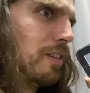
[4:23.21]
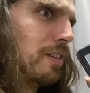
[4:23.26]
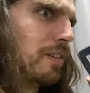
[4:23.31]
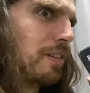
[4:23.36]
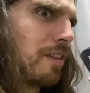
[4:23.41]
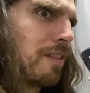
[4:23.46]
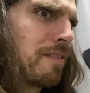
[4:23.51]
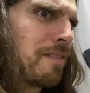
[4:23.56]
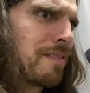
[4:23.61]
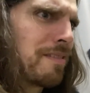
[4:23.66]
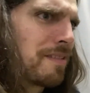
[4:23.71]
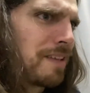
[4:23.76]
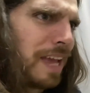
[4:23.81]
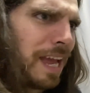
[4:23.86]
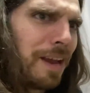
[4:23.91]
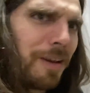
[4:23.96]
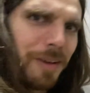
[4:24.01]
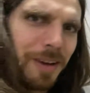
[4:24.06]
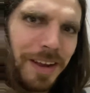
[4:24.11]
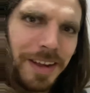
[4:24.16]

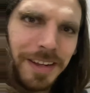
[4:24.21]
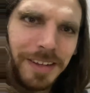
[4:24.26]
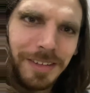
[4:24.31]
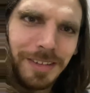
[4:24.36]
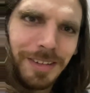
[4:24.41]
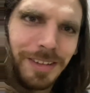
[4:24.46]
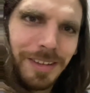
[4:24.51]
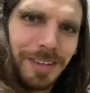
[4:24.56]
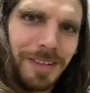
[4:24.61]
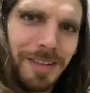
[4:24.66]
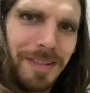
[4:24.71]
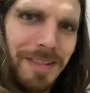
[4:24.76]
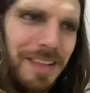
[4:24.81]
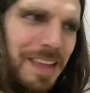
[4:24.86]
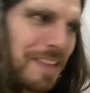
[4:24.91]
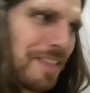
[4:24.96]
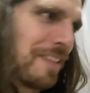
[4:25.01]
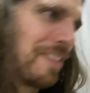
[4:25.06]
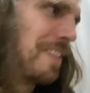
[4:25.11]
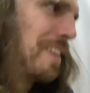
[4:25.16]
scary, to
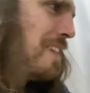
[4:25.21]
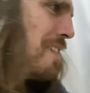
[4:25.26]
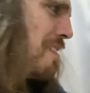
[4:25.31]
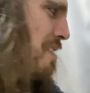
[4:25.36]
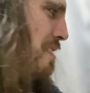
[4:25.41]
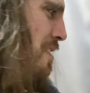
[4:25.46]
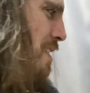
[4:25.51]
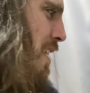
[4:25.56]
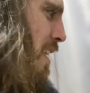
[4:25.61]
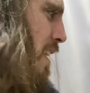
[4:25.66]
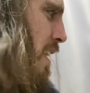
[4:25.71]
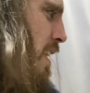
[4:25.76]
say the least.